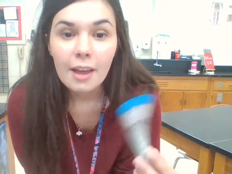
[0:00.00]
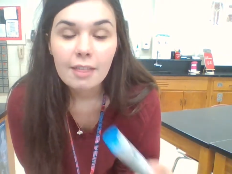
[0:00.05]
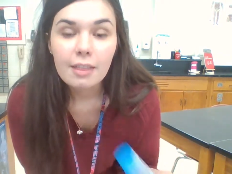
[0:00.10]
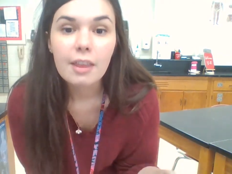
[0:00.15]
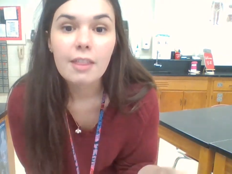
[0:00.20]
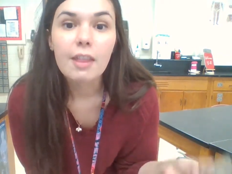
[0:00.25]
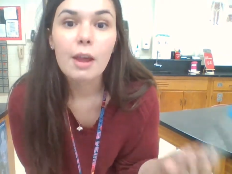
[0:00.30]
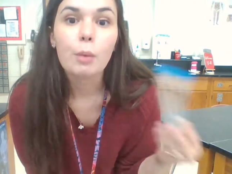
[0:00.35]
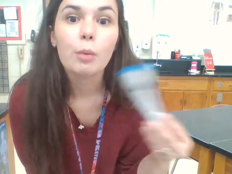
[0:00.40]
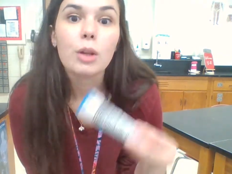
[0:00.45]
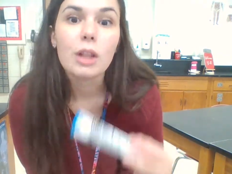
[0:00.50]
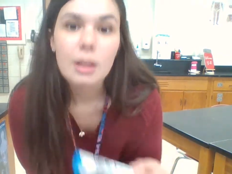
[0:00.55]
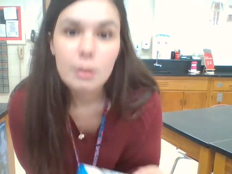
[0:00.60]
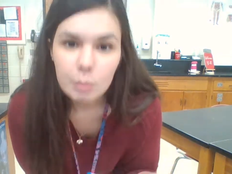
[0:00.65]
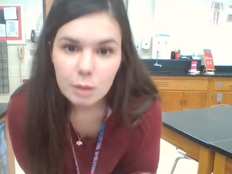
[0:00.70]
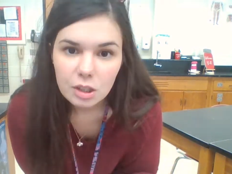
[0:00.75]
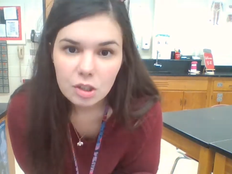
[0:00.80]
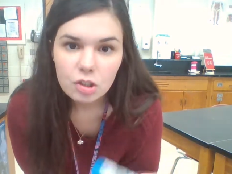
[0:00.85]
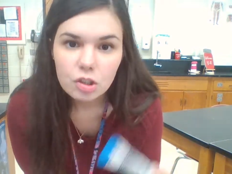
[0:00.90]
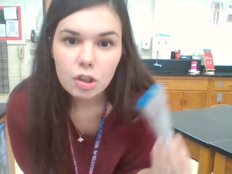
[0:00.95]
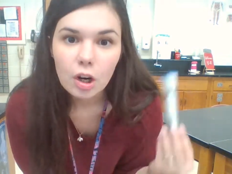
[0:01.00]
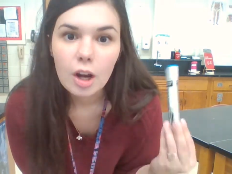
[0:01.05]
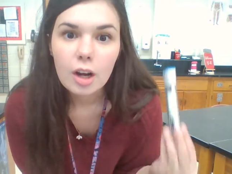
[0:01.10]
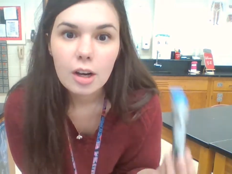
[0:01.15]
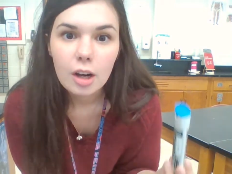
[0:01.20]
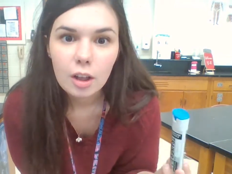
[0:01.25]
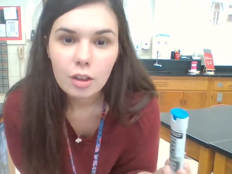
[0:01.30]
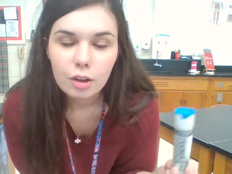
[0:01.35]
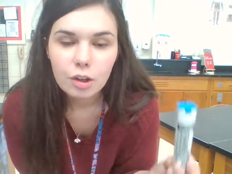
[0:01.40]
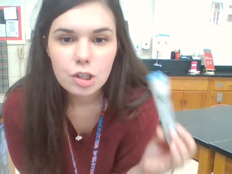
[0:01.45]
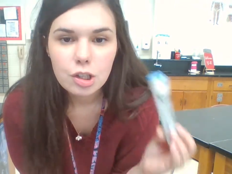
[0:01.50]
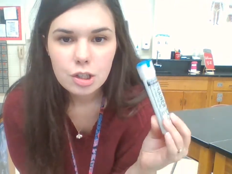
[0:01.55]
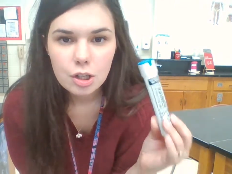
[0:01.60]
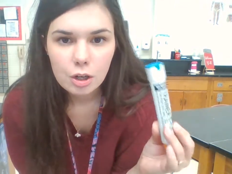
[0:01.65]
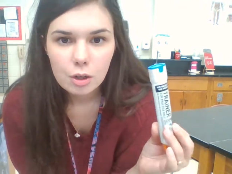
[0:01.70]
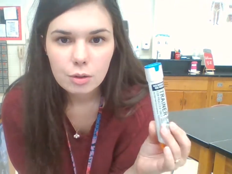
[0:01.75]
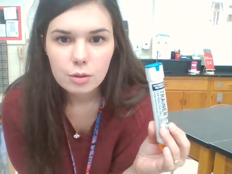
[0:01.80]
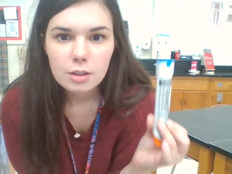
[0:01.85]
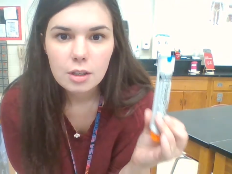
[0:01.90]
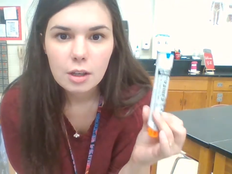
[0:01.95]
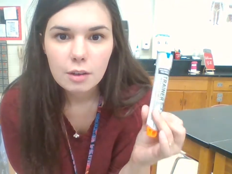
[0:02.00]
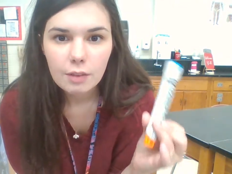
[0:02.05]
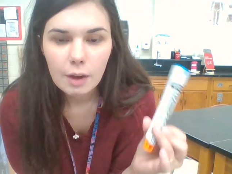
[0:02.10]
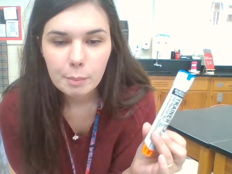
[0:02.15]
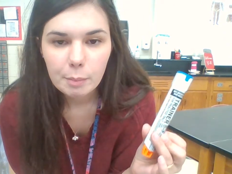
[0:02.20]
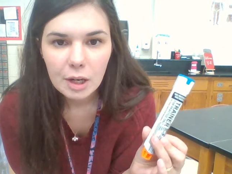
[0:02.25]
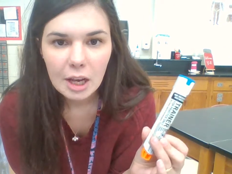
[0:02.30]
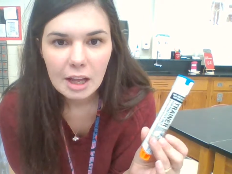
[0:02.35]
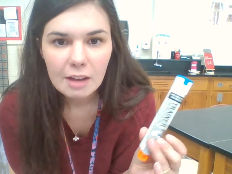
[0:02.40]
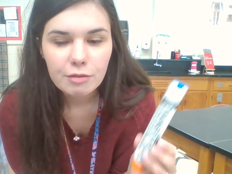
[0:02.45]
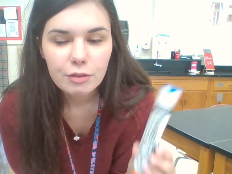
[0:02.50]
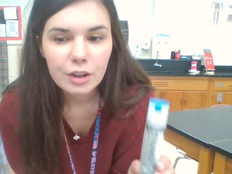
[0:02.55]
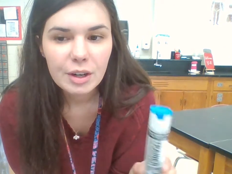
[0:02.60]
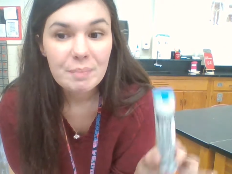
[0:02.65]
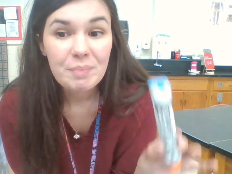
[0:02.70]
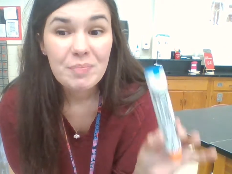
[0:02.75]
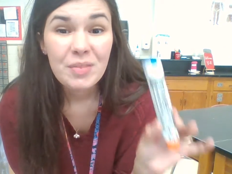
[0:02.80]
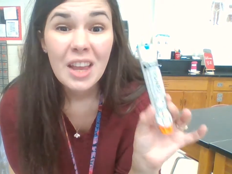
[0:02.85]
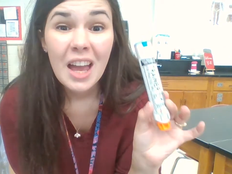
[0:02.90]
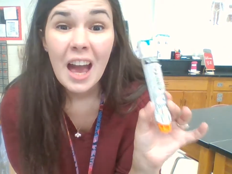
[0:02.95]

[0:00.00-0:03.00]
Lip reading: then they will administer another dose of epinephrine.